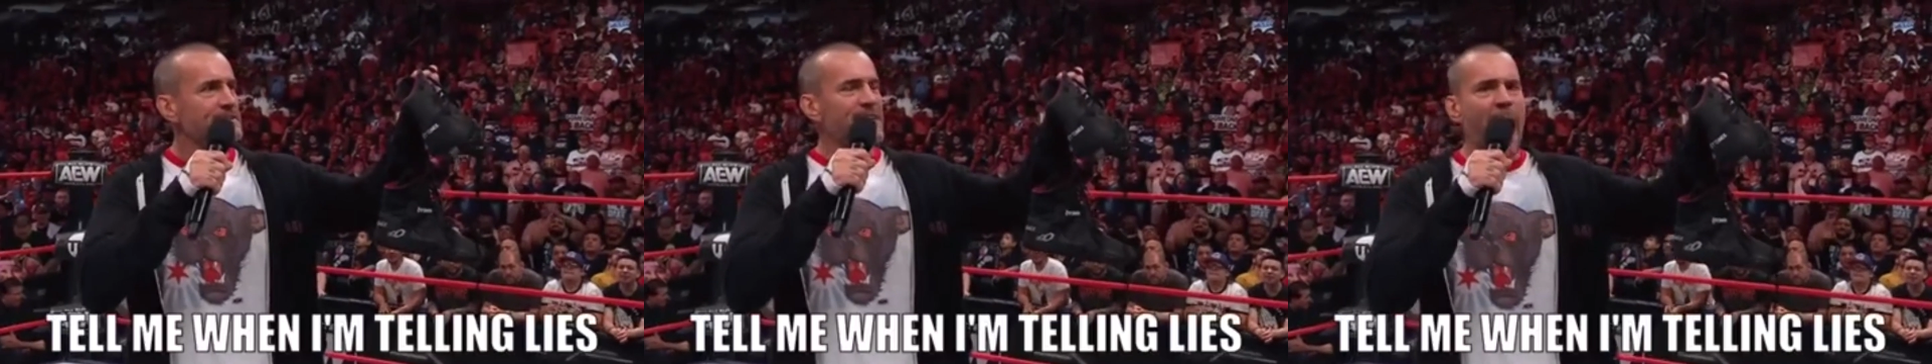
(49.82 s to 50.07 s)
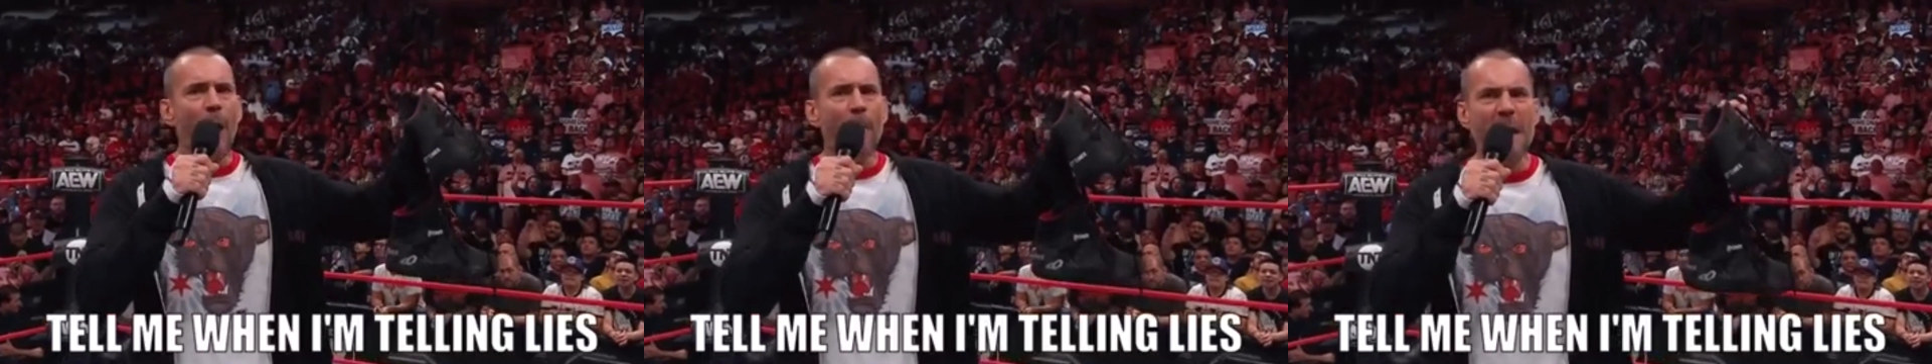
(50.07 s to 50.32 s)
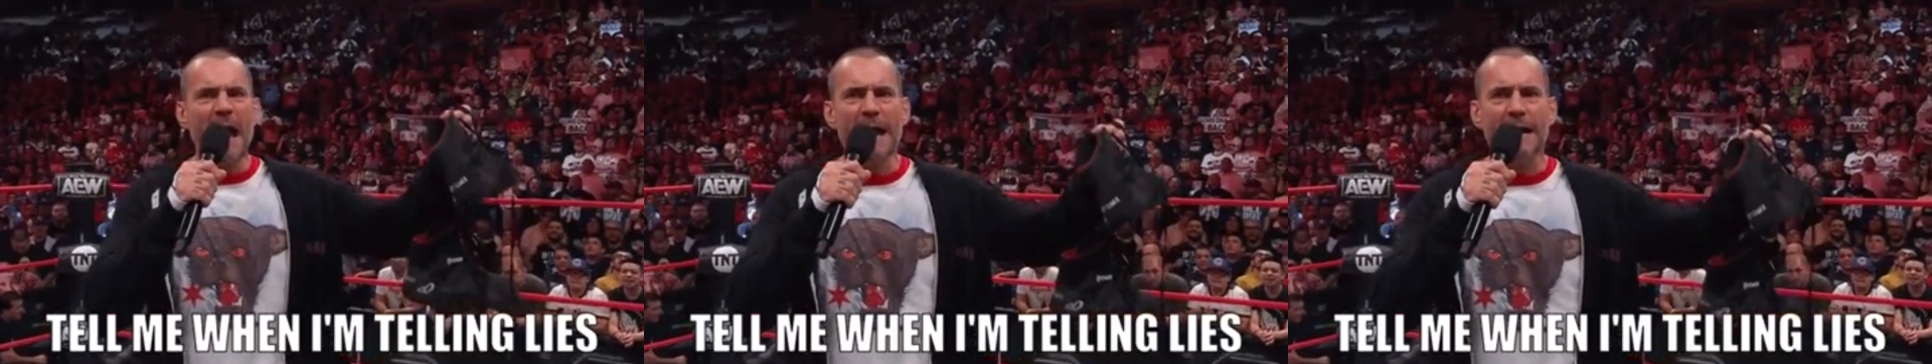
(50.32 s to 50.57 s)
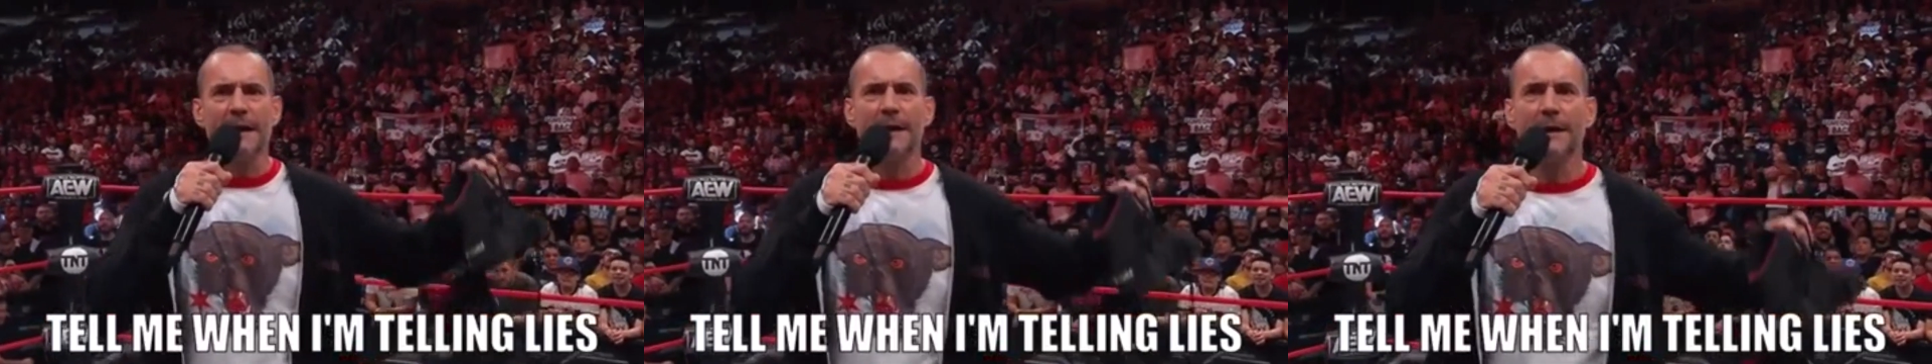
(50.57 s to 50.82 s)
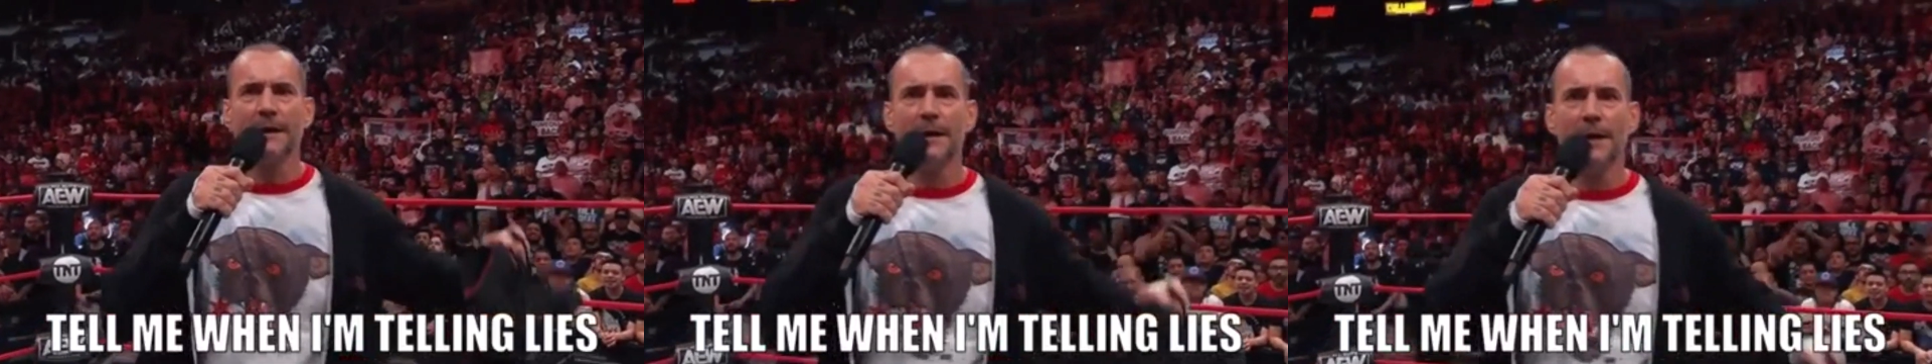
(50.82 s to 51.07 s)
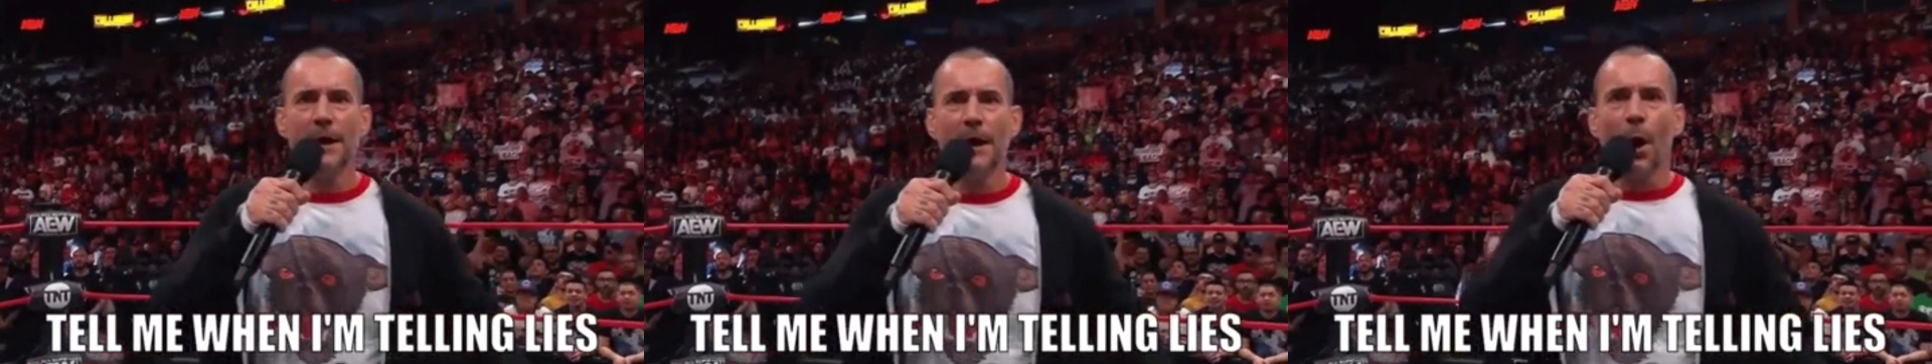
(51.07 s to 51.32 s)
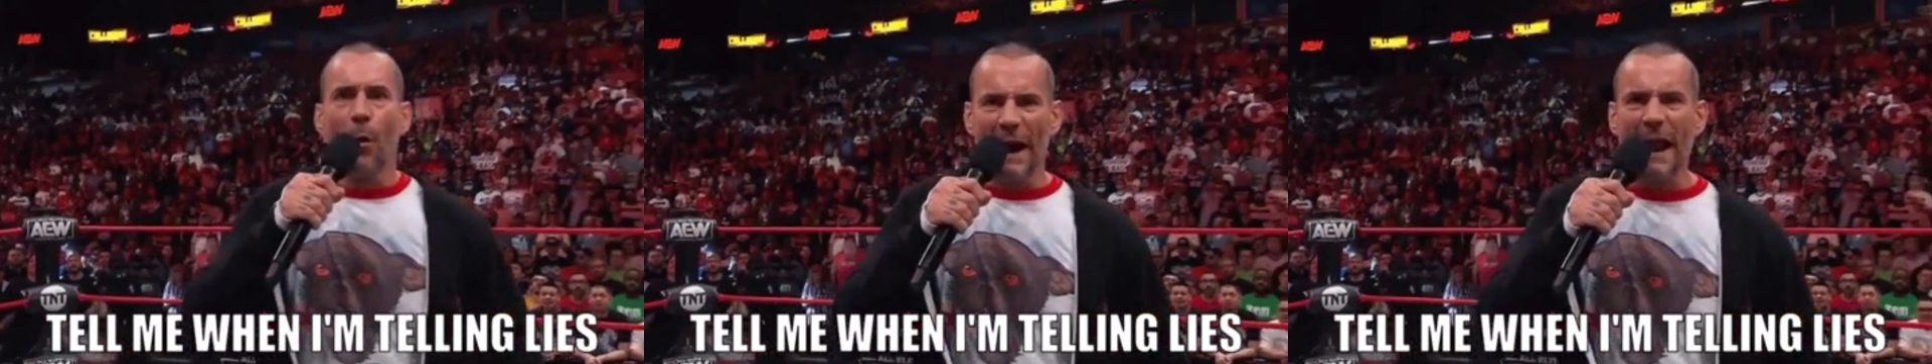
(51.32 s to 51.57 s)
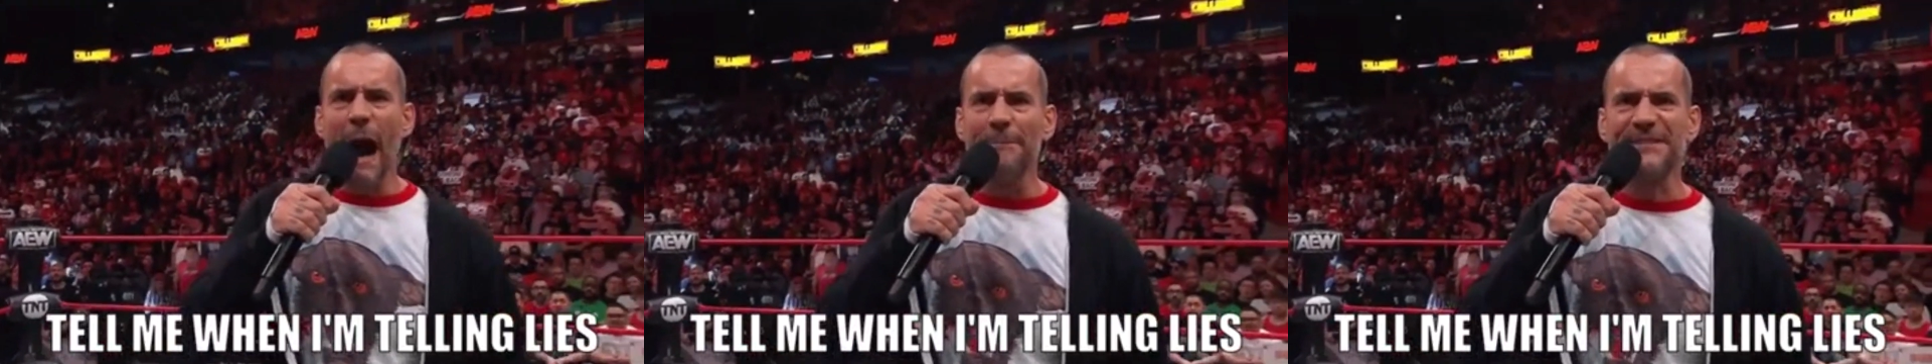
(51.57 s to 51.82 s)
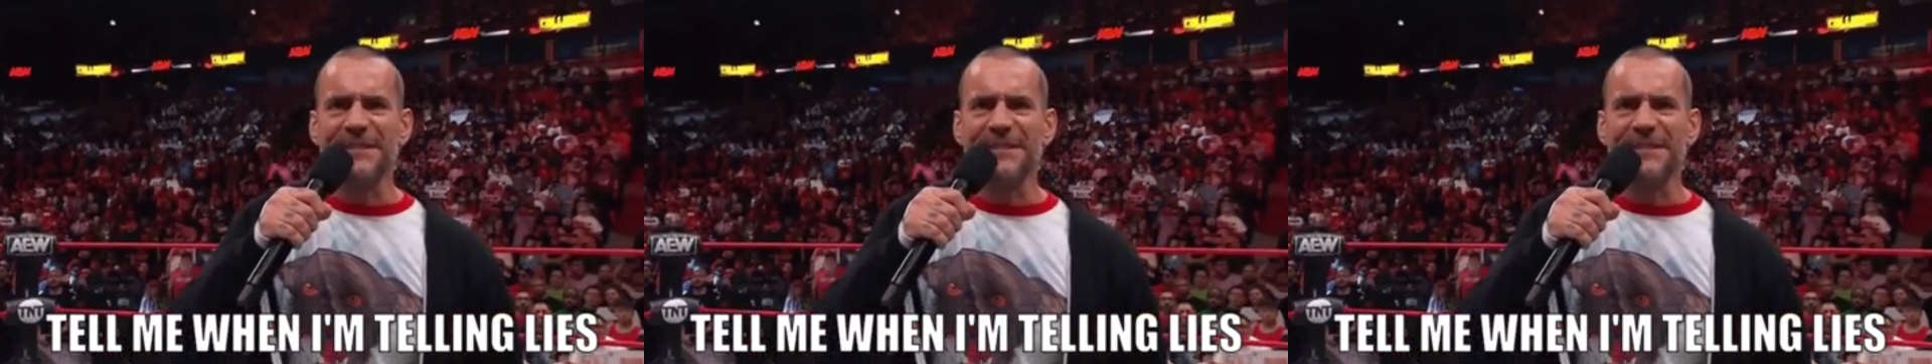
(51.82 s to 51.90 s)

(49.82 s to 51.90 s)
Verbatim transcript: on CM Punk's end, this